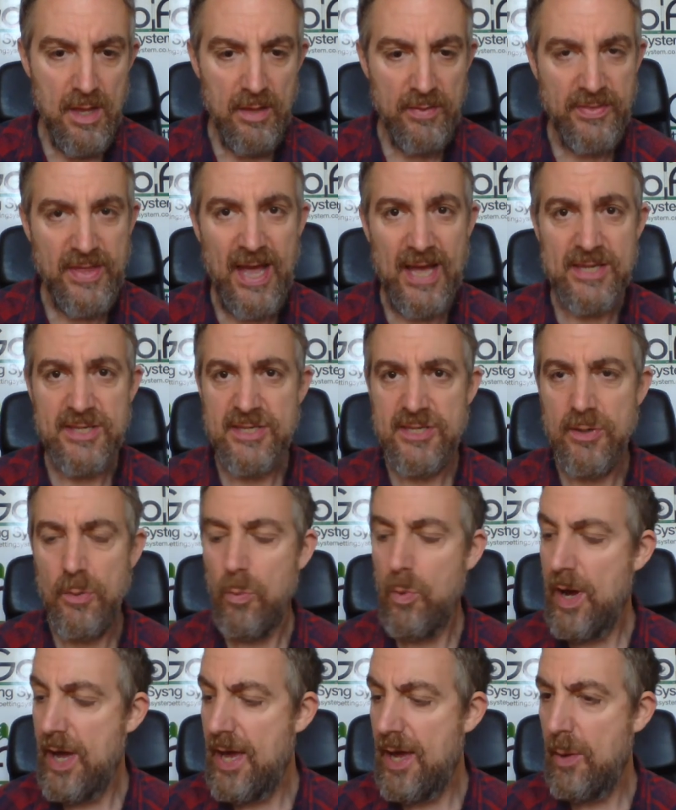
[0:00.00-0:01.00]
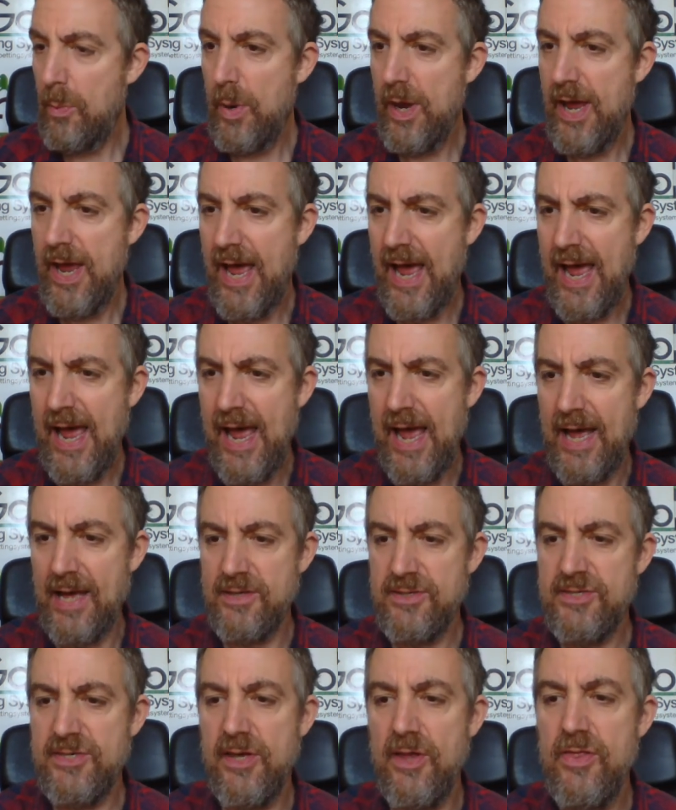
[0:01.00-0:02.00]
that's where we're
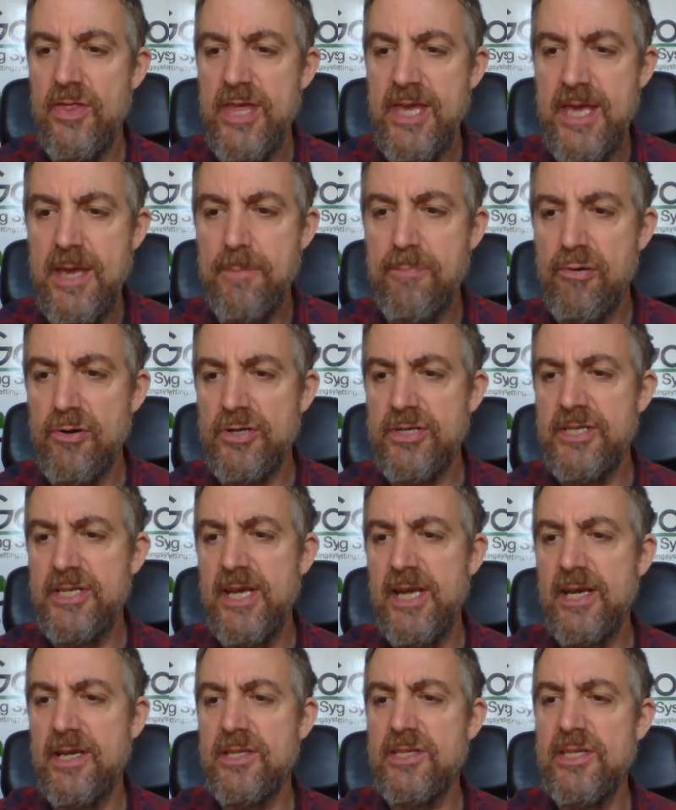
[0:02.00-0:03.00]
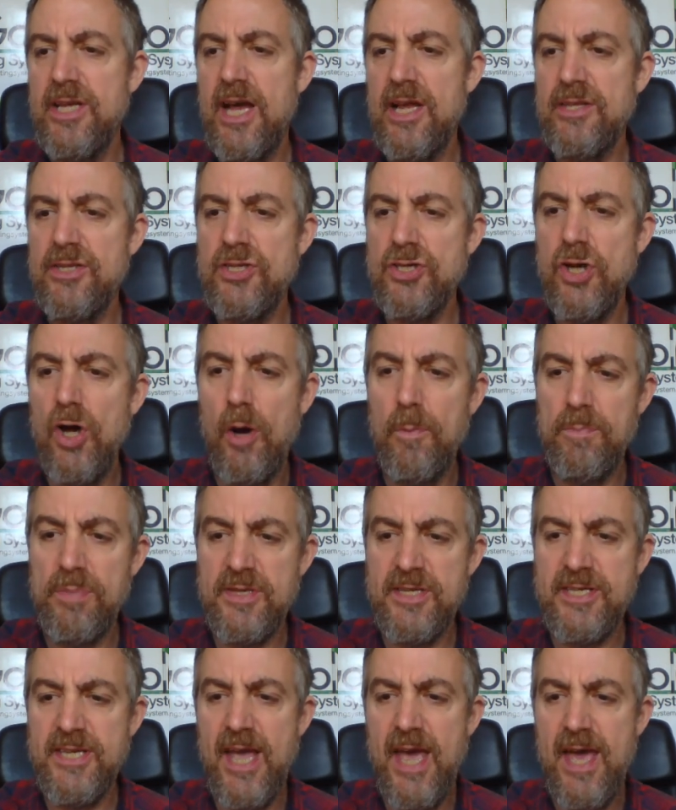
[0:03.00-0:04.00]
at. The Predictor Top
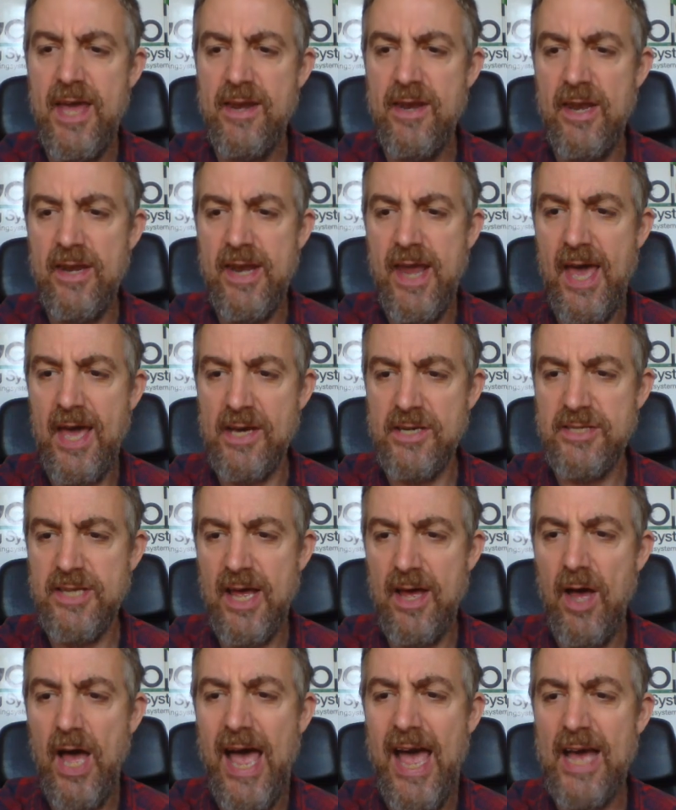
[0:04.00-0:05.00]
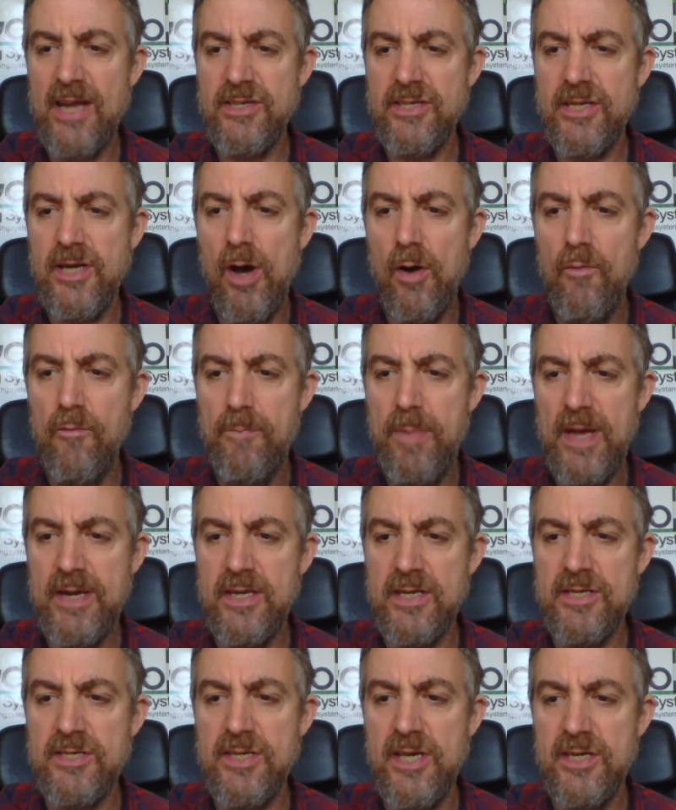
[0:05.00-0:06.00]
ten next. At Golf
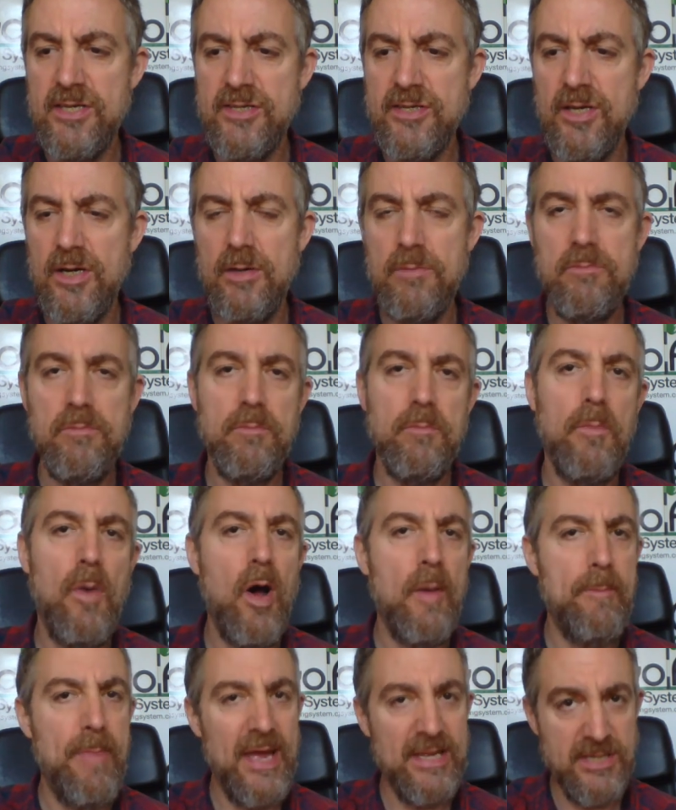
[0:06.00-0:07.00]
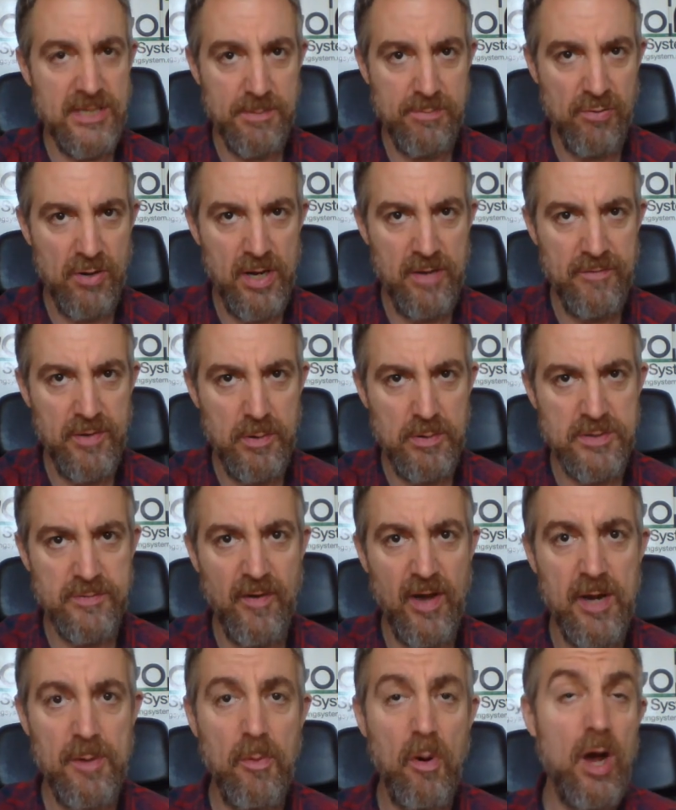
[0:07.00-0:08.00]
Betting System, my betting preview is
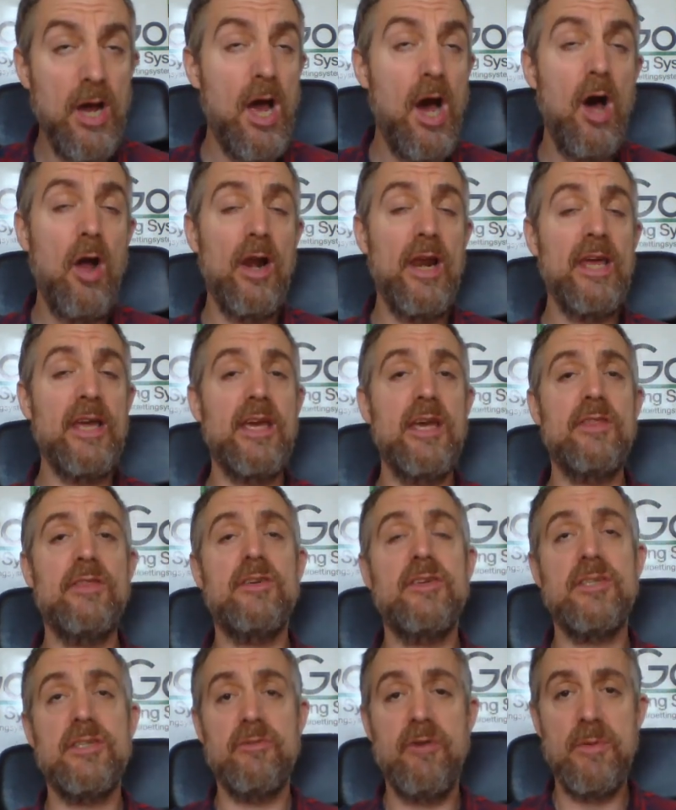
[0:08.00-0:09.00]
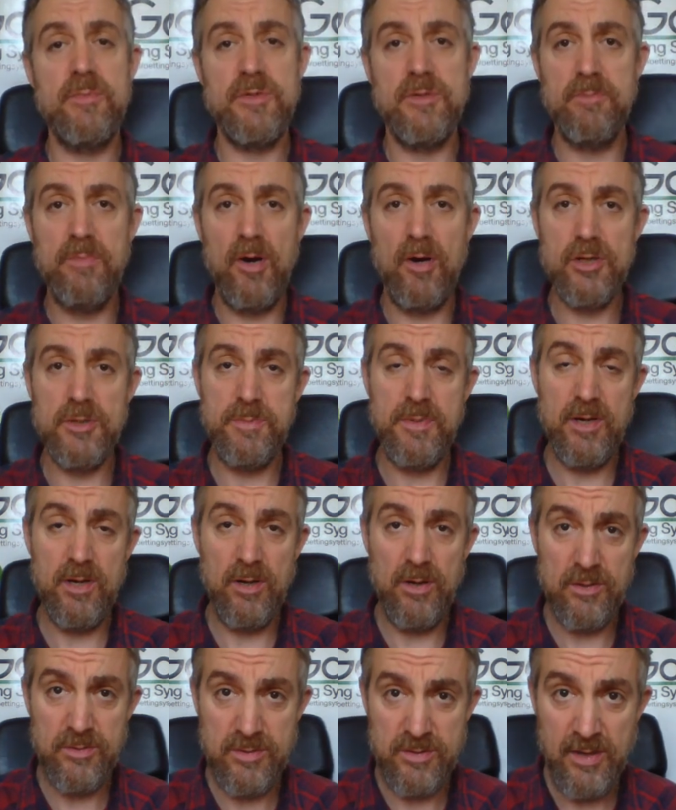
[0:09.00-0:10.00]
available. I can't link it in the description box
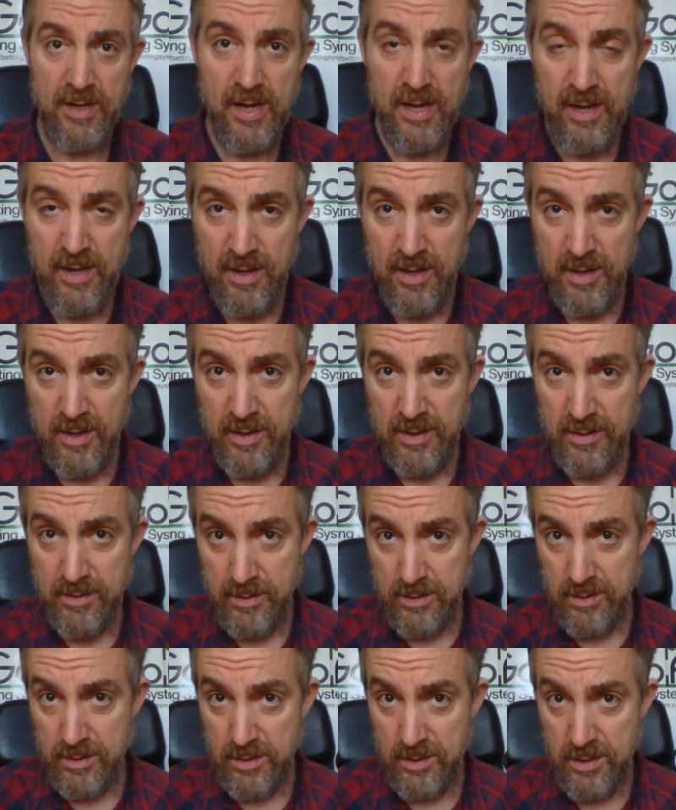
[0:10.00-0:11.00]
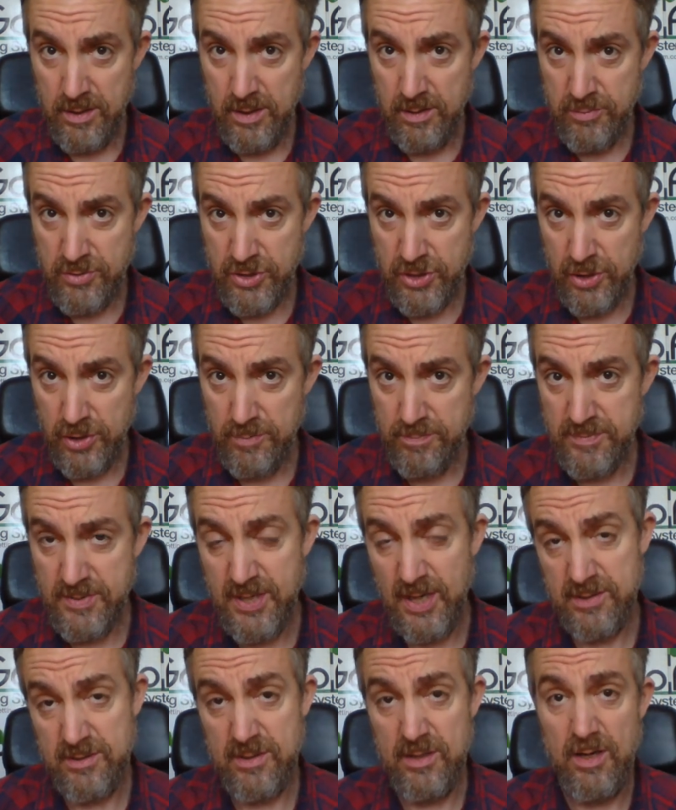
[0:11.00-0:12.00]
because YouTube
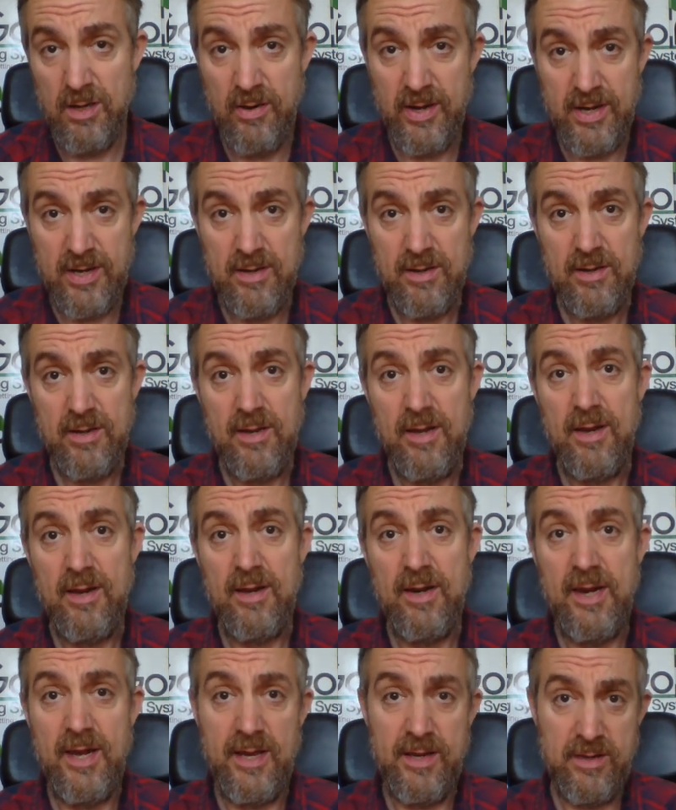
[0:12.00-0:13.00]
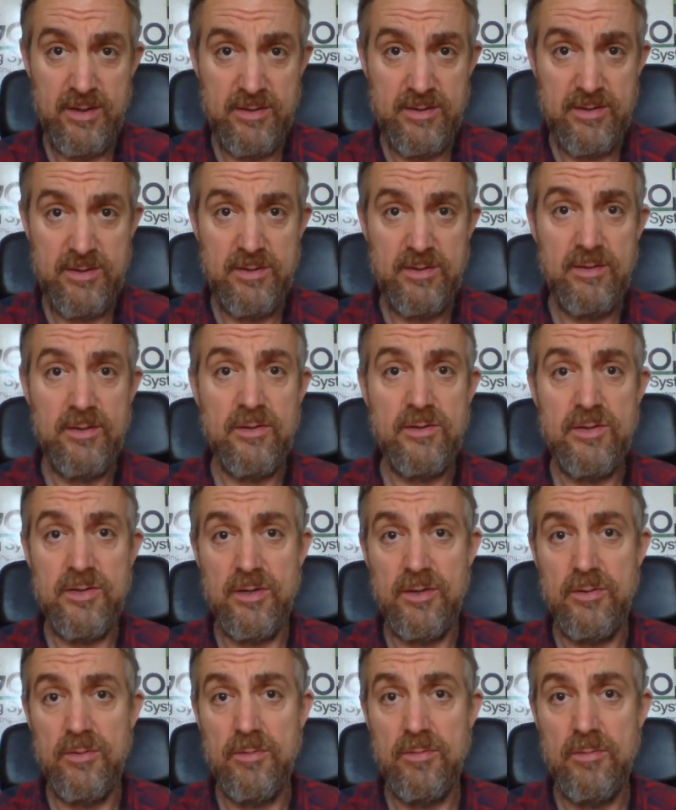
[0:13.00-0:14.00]
doesn't like links
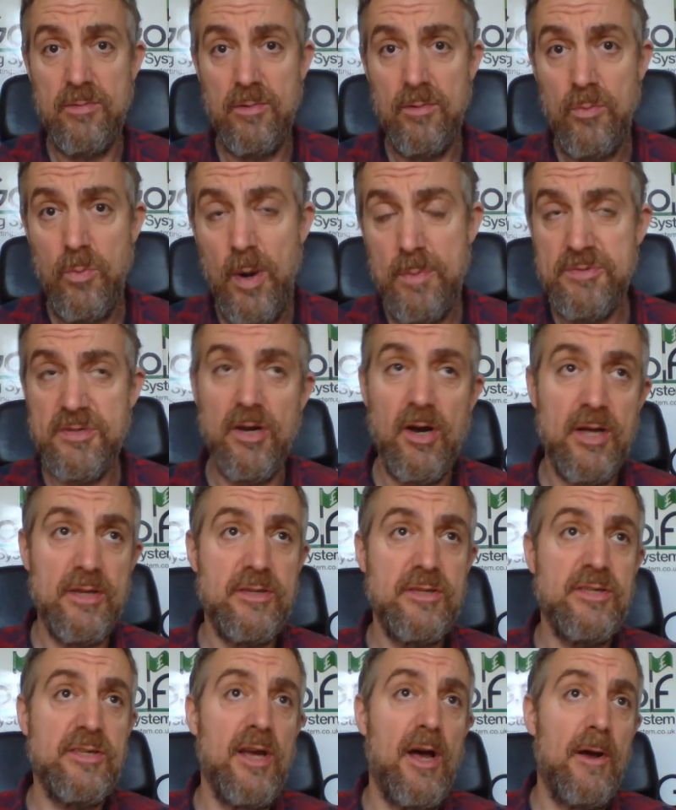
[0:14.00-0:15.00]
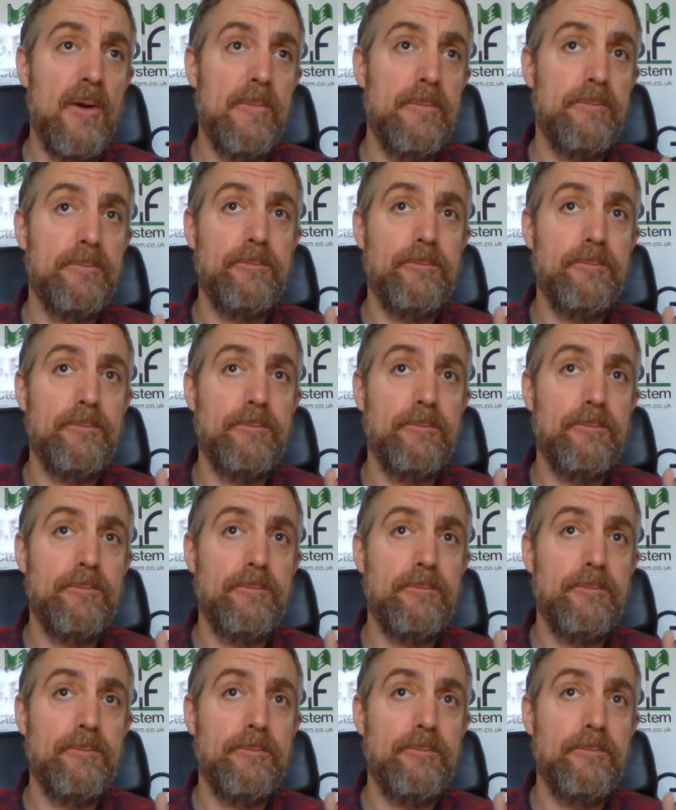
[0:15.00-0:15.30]
to websites. So